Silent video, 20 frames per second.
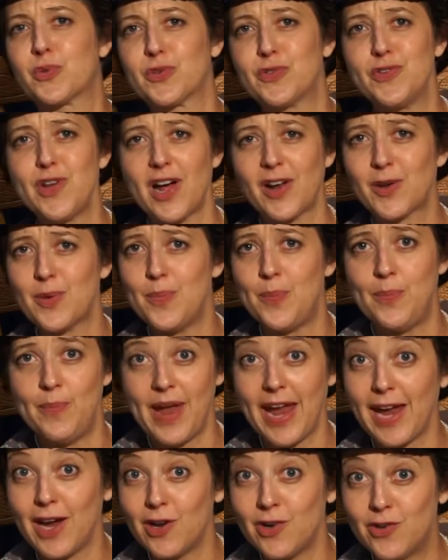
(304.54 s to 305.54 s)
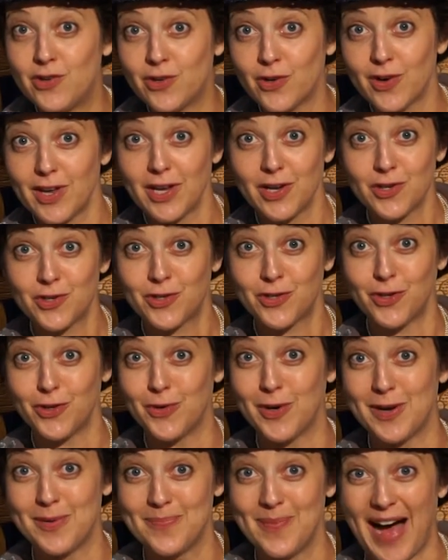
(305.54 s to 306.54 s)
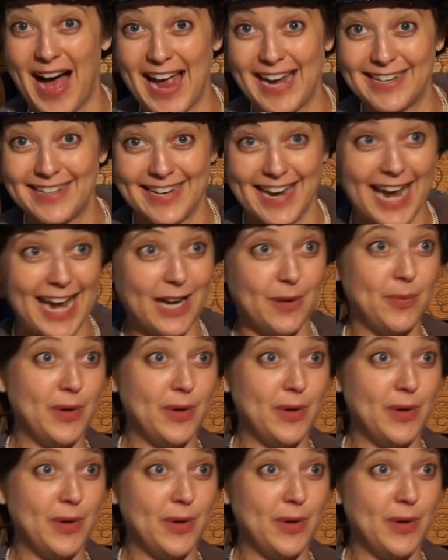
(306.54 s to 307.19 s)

was not a major issue in my day.